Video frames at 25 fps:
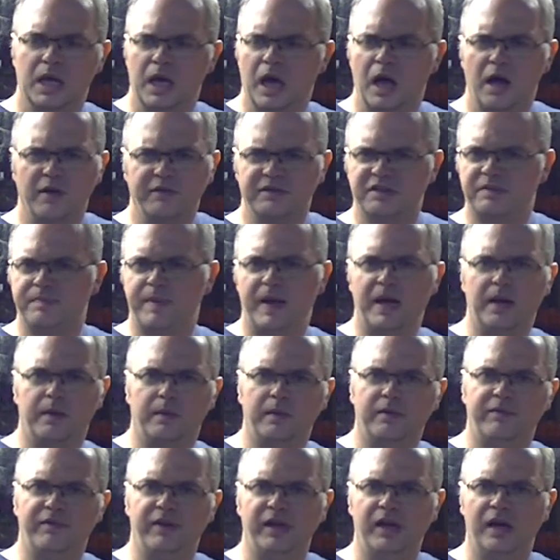I've sped up
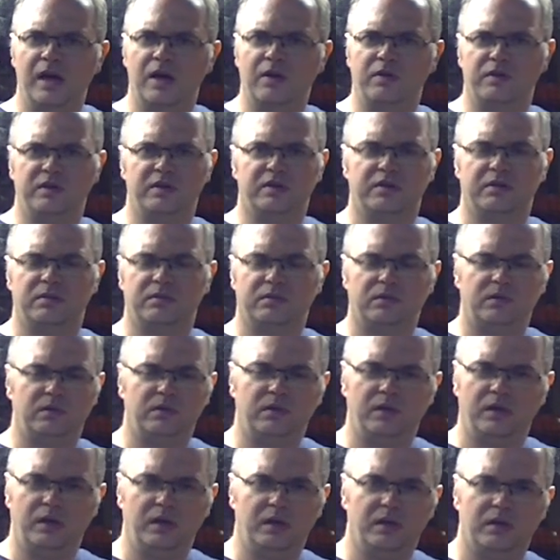the video just
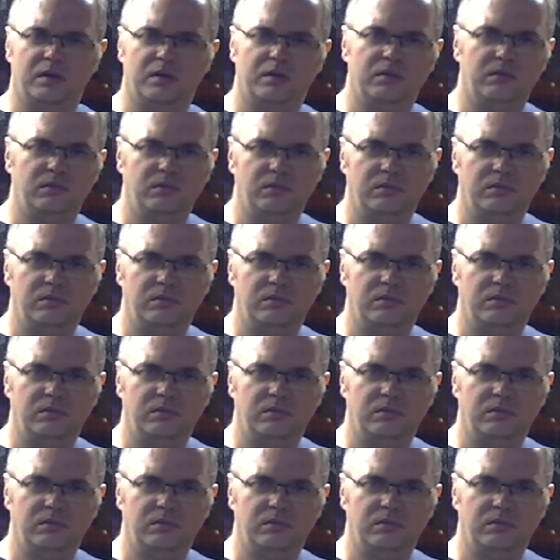because